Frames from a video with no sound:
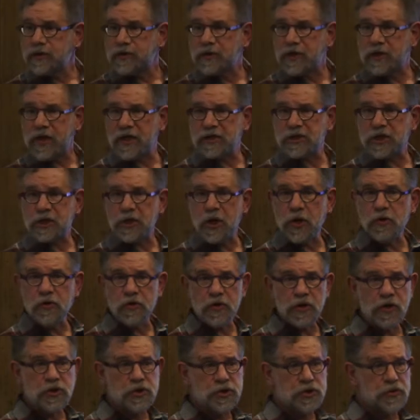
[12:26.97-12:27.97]
So that's
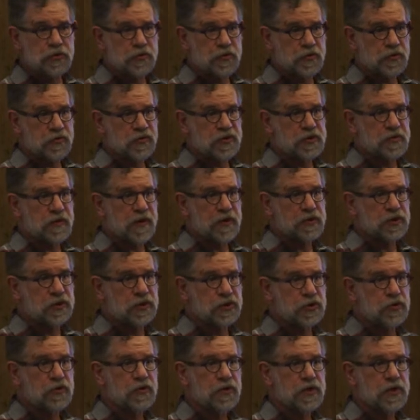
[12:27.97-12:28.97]
another issue with respect
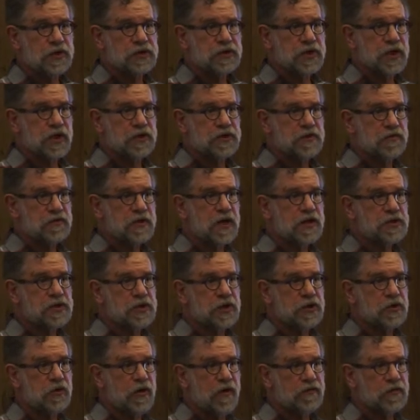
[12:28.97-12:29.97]
to doing these kinds of
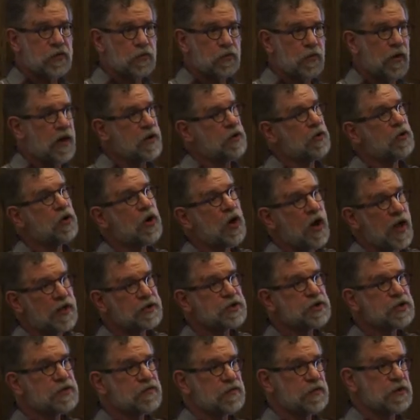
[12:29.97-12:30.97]
testing. You have to write your
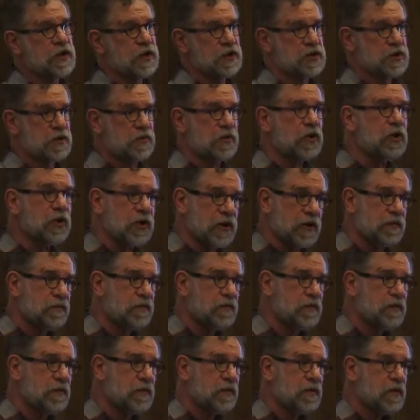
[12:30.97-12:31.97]
classes for testability.
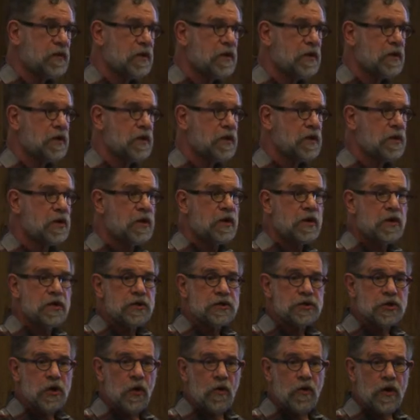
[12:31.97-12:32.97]

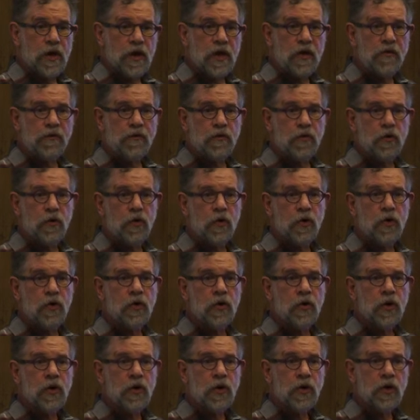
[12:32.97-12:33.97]
So if your
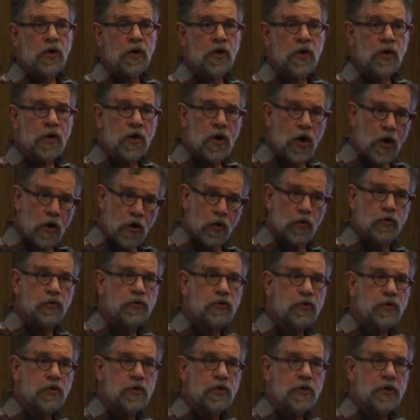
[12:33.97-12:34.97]
code
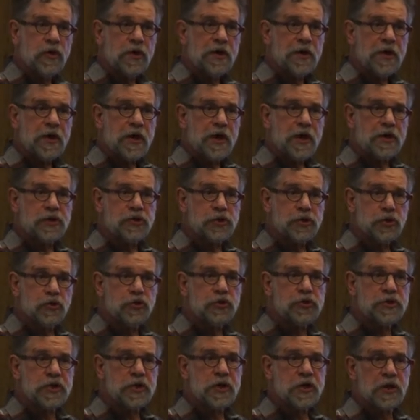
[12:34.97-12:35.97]
is
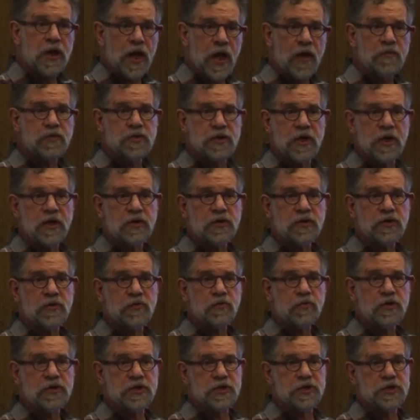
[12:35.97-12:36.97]
using an object
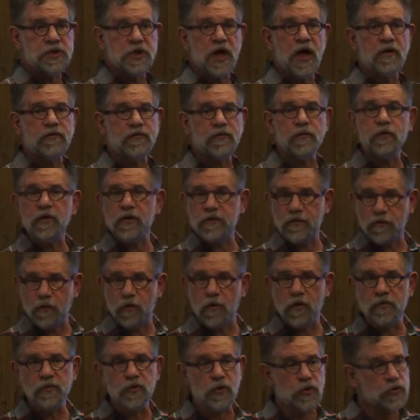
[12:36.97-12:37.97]
which is not fully
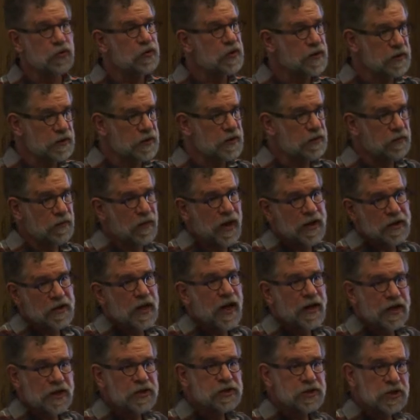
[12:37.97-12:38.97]
formed, or it might
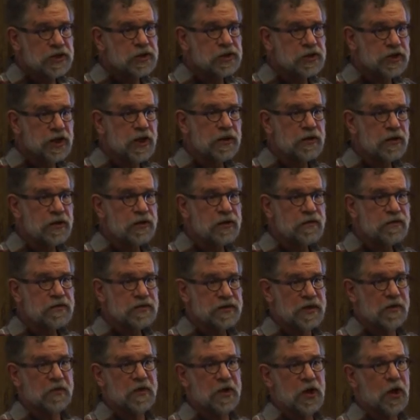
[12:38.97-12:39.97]
not exist yet,
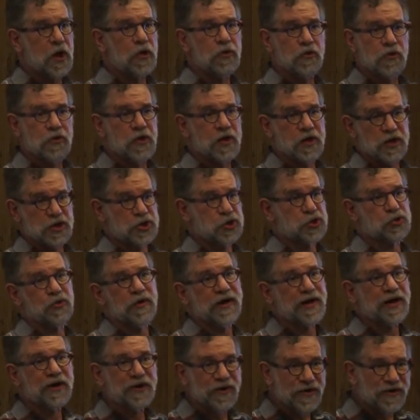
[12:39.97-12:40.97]
something other than a
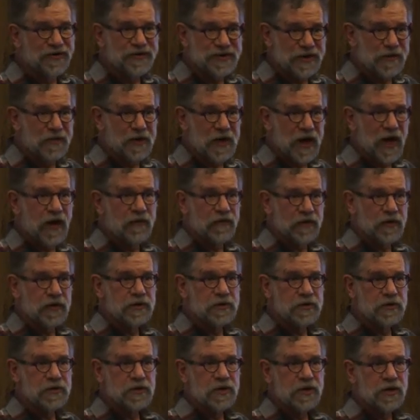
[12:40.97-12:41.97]
string or something
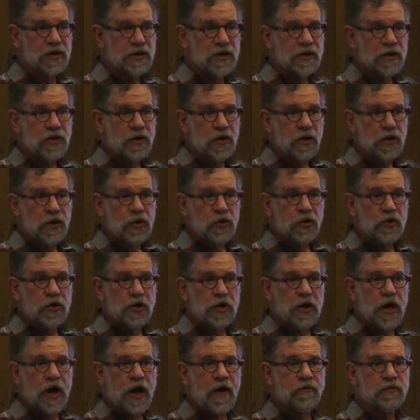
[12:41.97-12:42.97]
obvious, you're
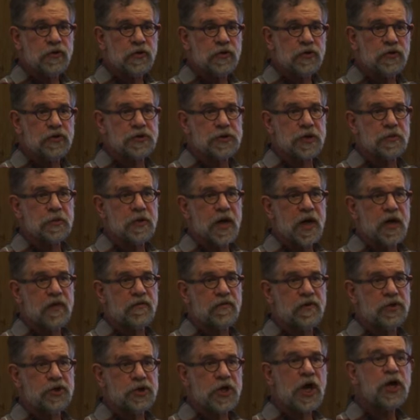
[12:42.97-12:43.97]
going to have to do some kind
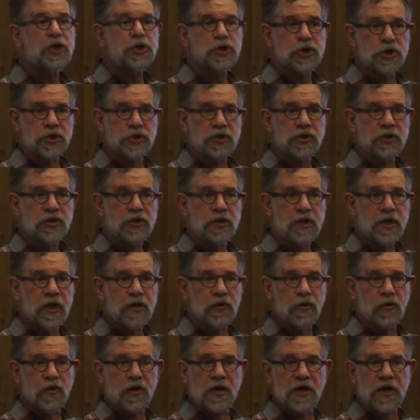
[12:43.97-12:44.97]
of injection
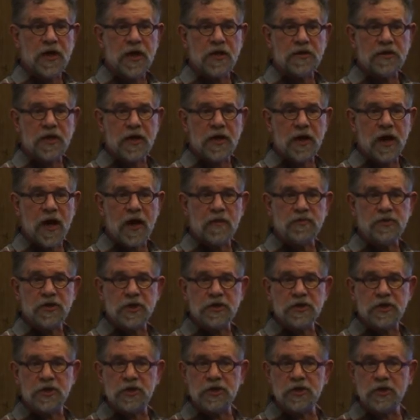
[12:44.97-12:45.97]
in order to get that
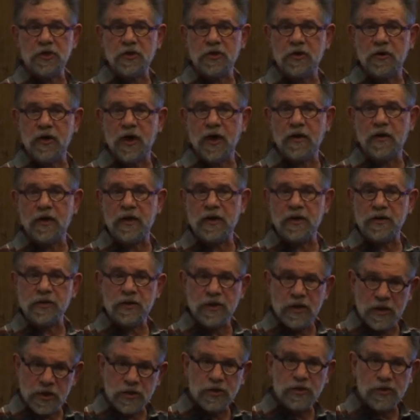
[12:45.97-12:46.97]
object into your
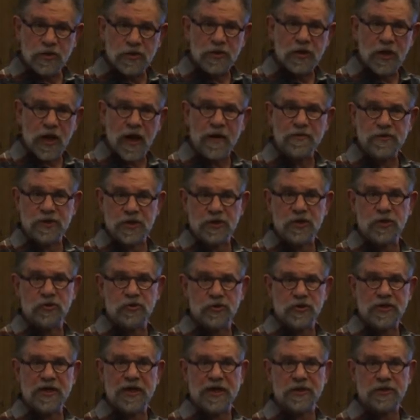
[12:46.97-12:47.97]
into the object of
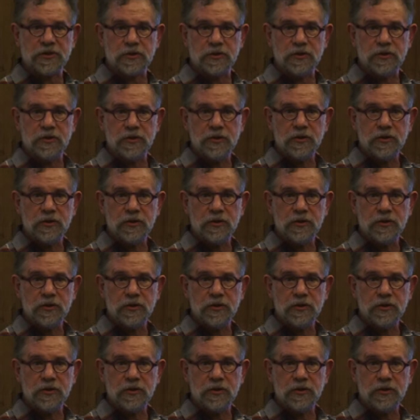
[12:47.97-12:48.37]
the test.